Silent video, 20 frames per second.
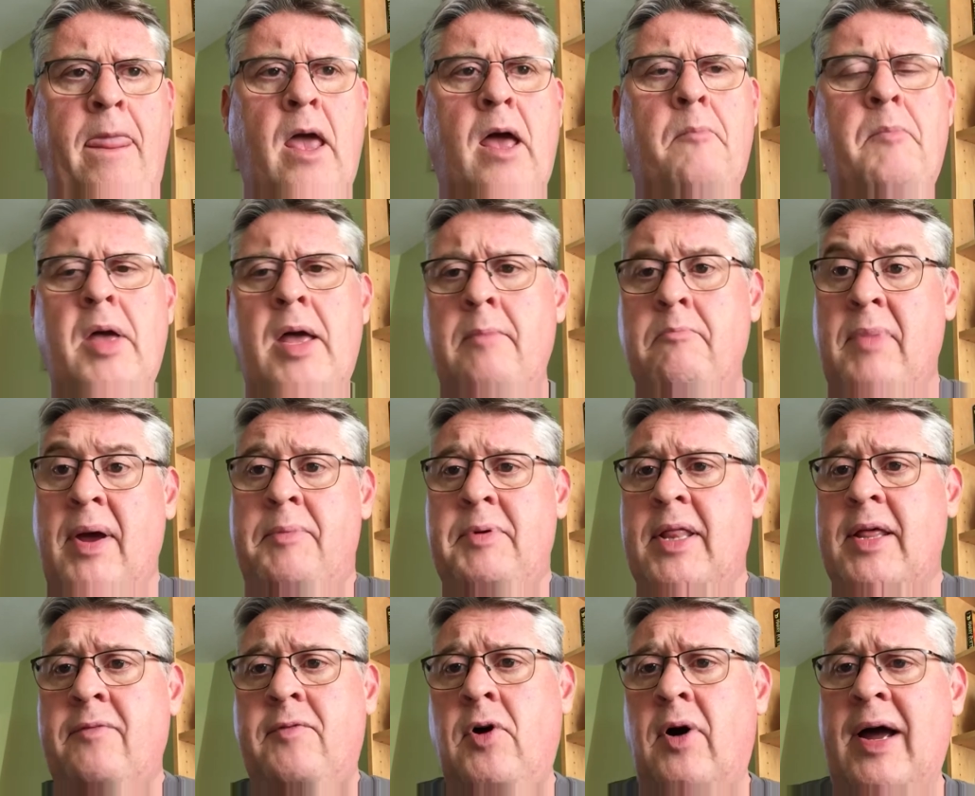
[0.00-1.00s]
Um, maybe
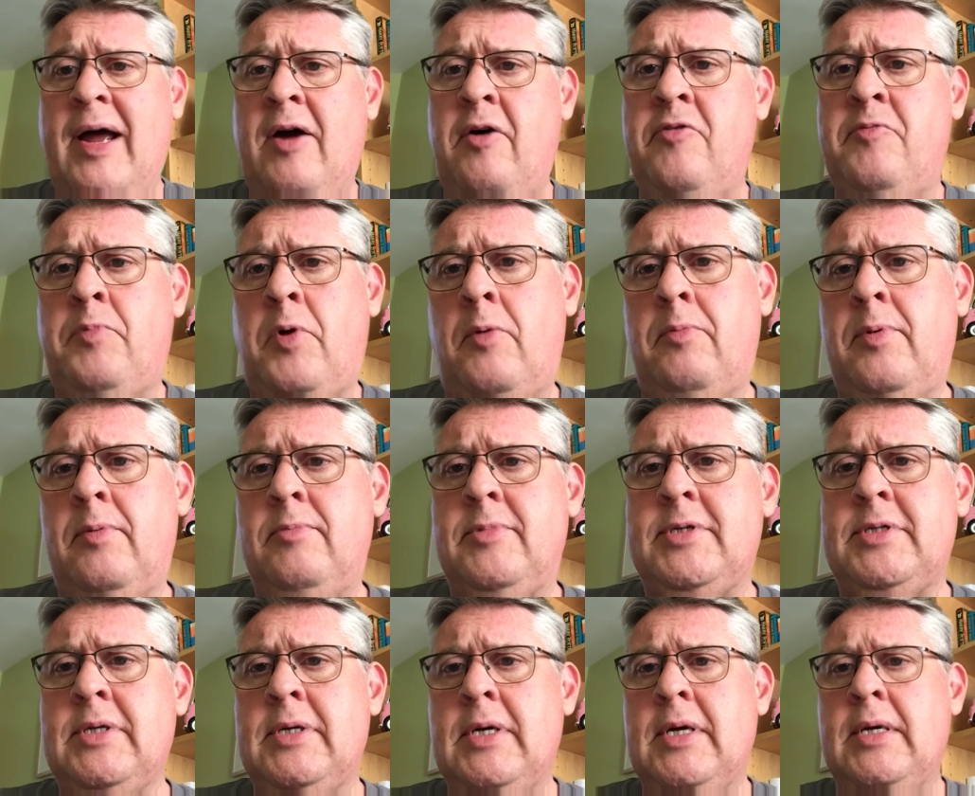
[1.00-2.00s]
they've got health
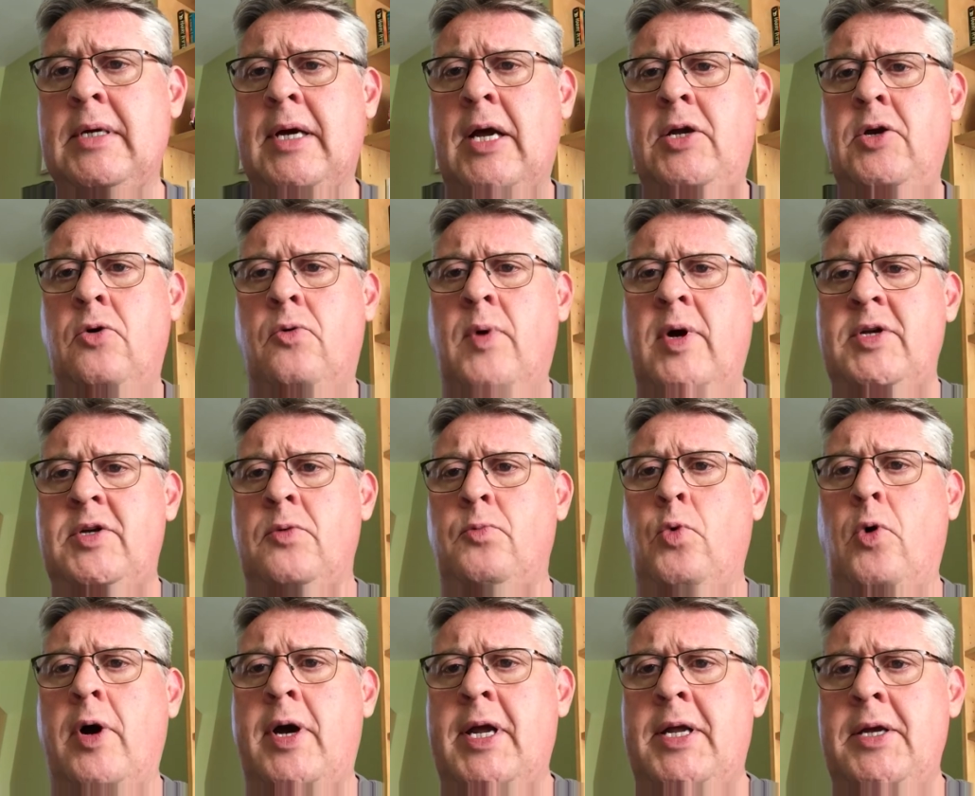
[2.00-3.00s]
problems and you're wondering
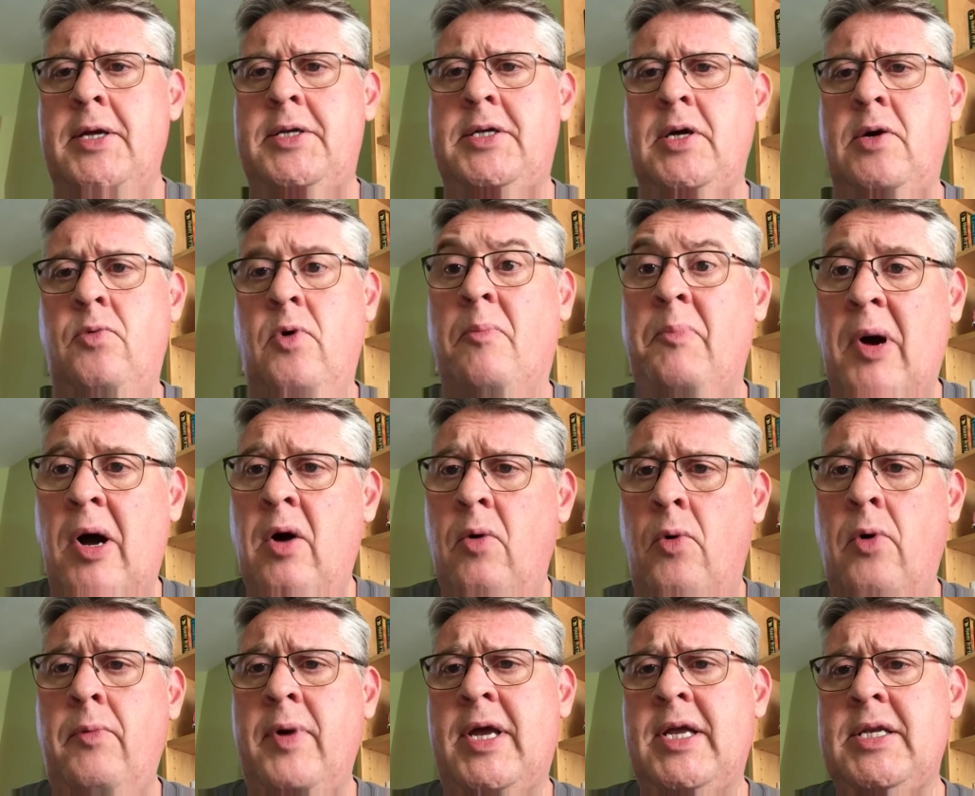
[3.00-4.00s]
what can you do? Well, part of
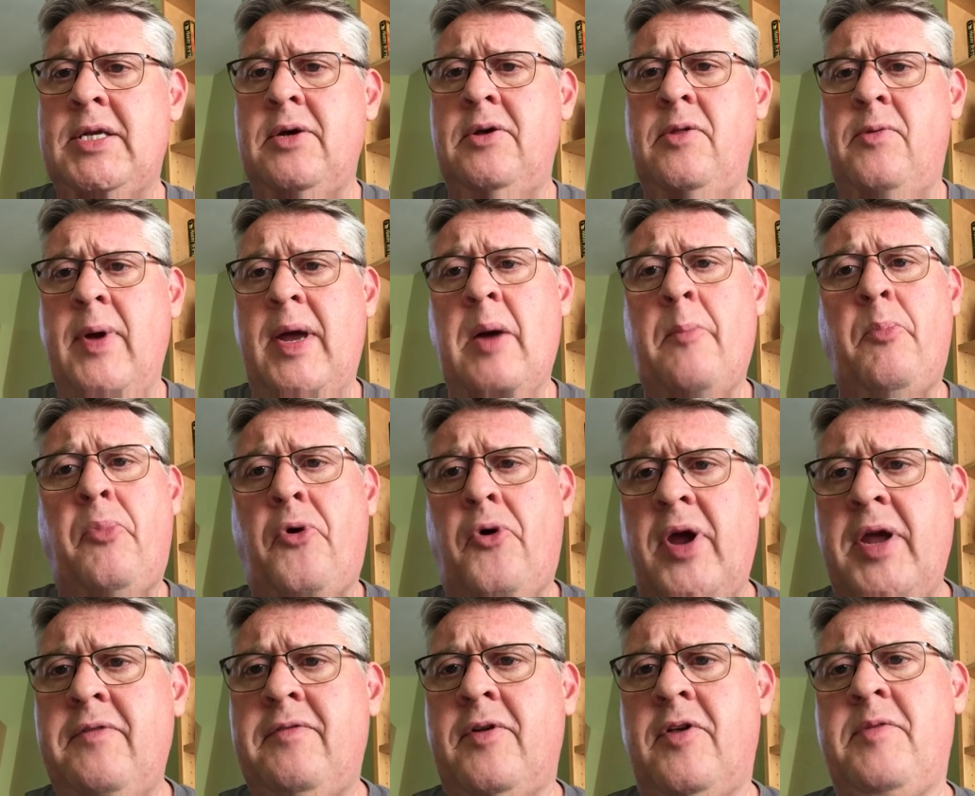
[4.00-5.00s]
what we can do is we can
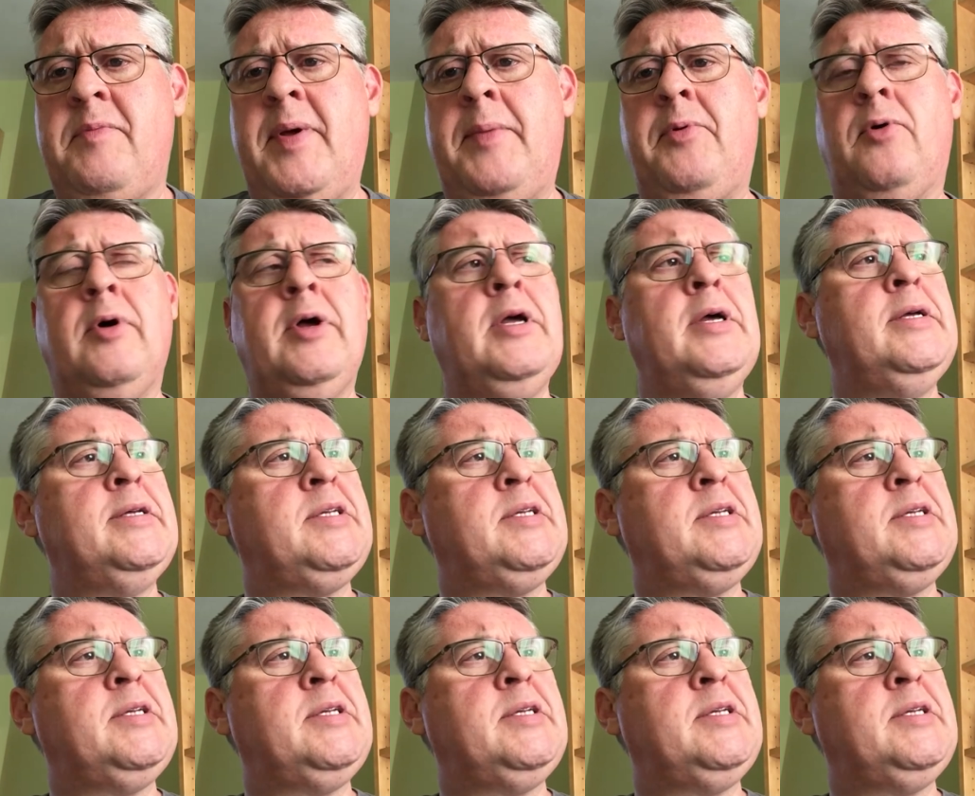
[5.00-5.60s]
pray for those people.